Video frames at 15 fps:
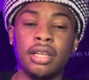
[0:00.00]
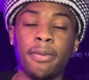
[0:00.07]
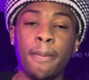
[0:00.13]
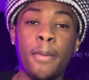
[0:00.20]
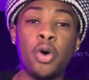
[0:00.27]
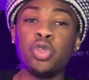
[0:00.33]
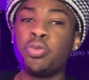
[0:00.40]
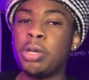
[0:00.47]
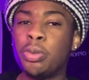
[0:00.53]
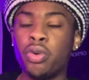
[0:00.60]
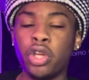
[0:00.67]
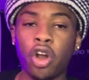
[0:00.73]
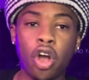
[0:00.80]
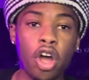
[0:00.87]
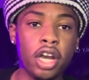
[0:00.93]
Most people in
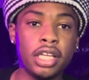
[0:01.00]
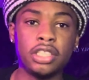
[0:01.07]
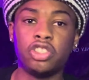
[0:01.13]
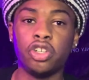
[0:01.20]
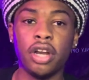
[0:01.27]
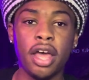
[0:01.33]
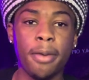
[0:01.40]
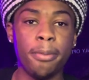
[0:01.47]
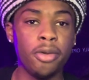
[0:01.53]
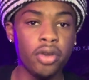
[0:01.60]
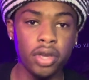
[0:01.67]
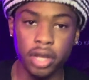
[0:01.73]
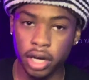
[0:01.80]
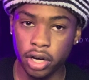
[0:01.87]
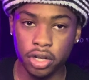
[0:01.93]
your audience, they're not
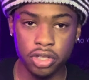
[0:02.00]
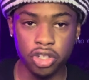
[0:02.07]
millionaires.